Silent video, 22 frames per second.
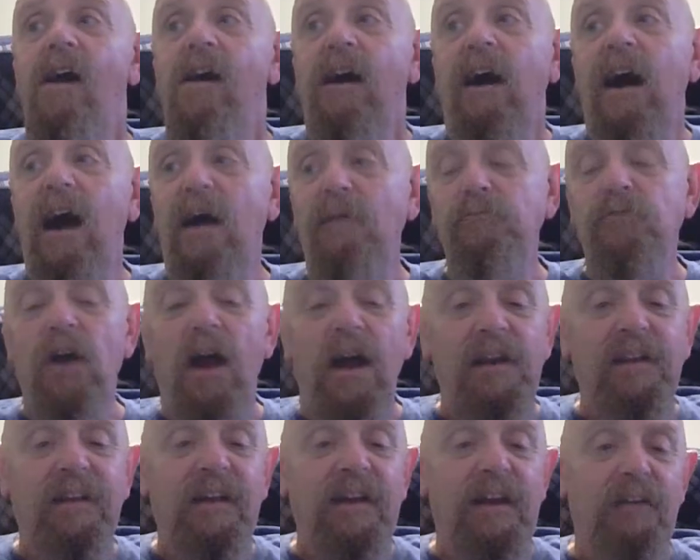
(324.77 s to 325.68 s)
I'm trying
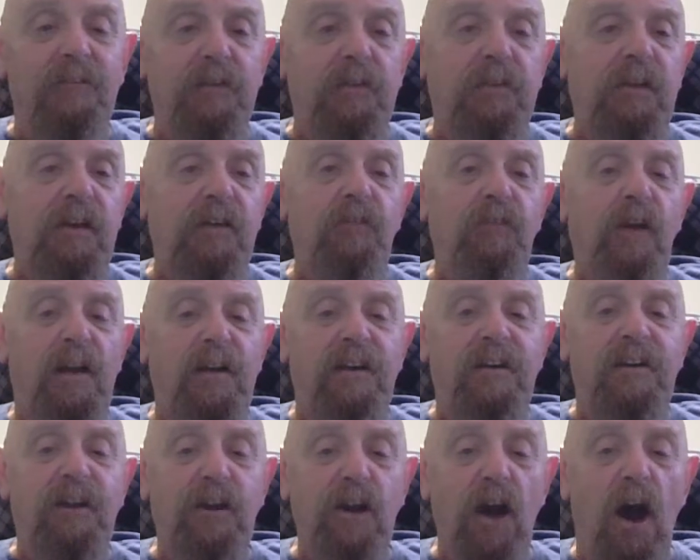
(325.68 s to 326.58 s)
to get everything ready
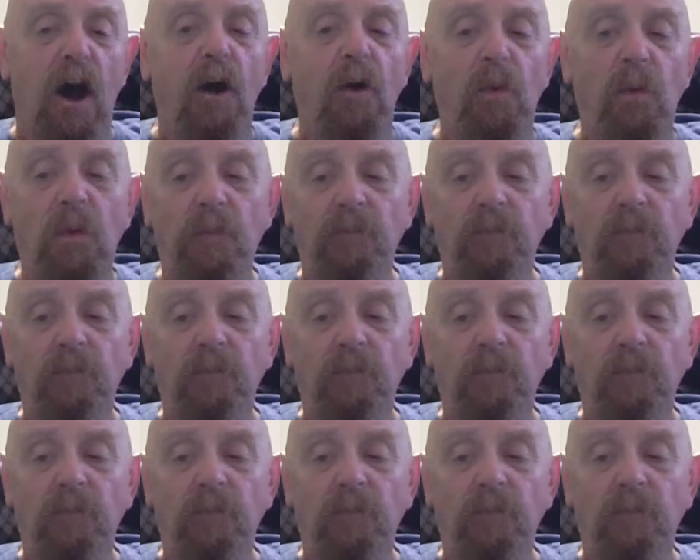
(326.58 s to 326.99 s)
to go.